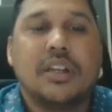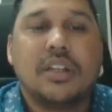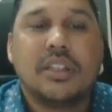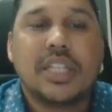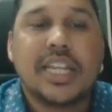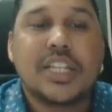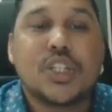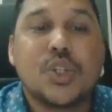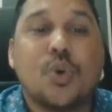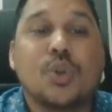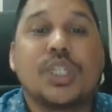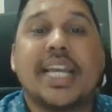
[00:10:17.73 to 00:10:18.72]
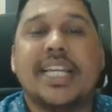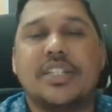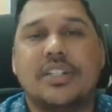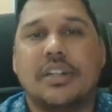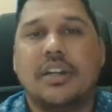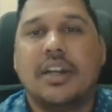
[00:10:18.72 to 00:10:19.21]
There is no change.
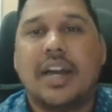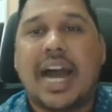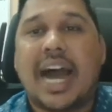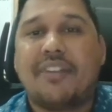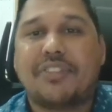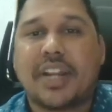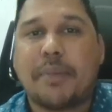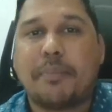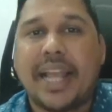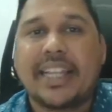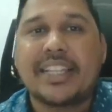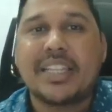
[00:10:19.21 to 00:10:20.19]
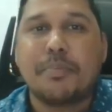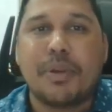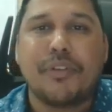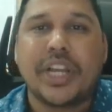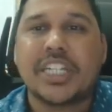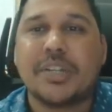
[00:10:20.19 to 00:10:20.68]
After applying the
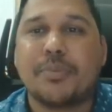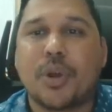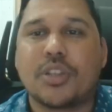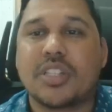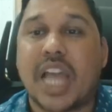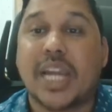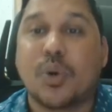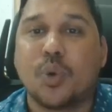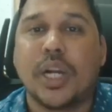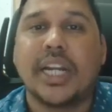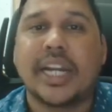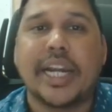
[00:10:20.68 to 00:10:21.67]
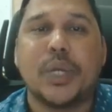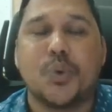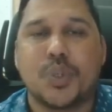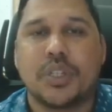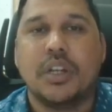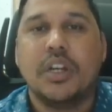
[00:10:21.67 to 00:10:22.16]
simplification process, we couldn't
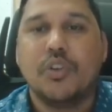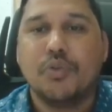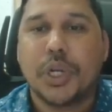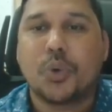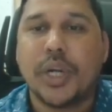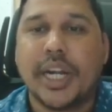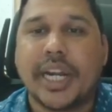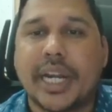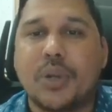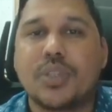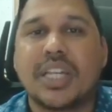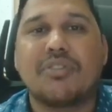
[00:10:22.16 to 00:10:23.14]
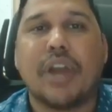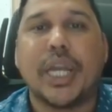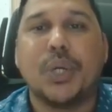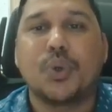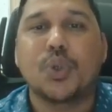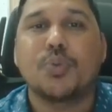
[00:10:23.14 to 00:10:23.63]
reduce that value
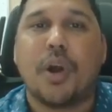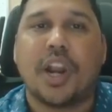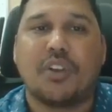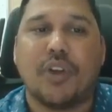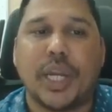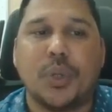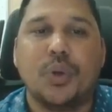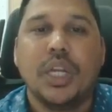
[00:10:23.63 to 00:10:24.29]
to smaller value.